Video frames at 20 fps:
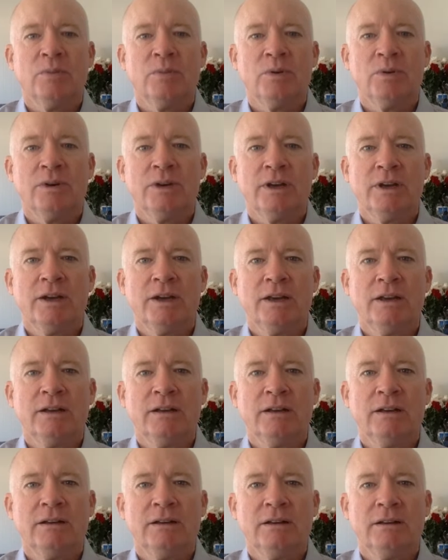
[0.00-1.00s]
and
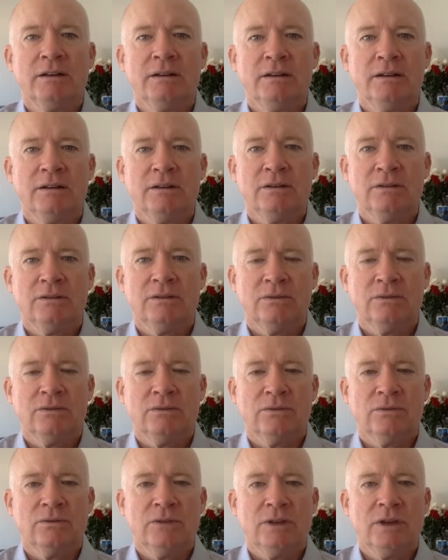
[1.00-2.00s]
putting it
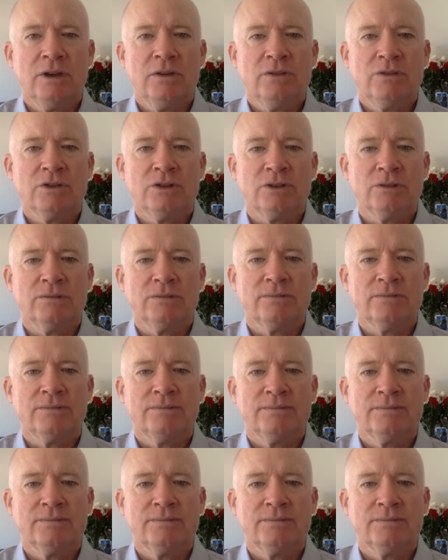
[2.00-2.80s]
into the ocean.